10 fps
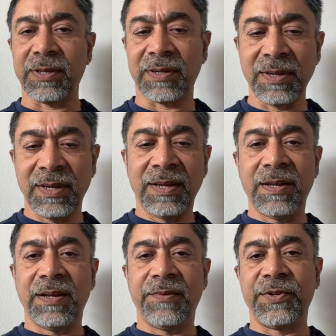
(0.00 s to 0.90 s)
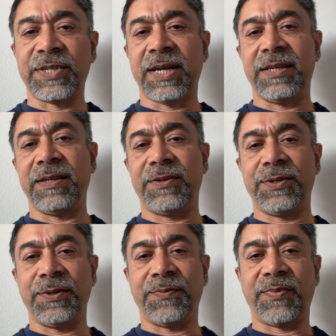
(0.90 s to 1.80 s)
it, which I did
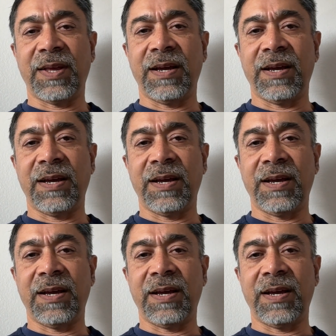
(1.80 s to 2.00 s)
do.